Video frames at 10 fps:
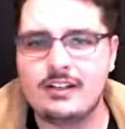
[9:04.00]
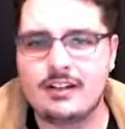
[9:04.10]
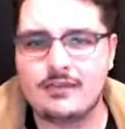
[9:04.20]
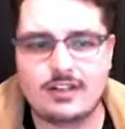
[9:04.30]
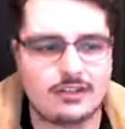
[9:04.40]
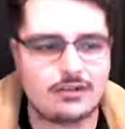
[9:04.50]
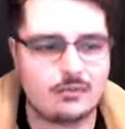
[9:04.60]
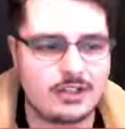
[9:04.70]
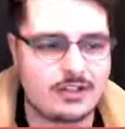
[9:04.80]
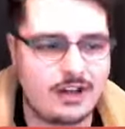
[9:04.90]
of sexual
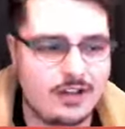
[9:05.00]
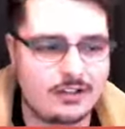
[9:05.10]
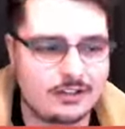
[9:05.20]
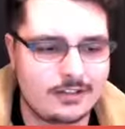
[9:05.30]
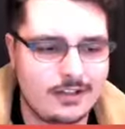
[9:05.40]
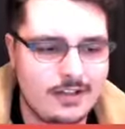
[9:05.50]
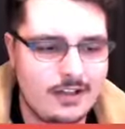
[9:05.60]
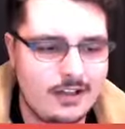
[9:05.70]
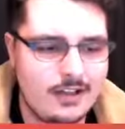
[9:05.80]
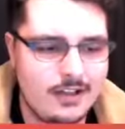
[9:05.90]
misconduct,
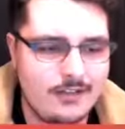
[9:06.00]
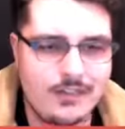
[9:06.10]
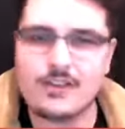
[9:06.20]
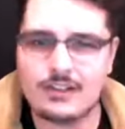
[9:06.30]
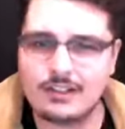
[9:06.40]
there's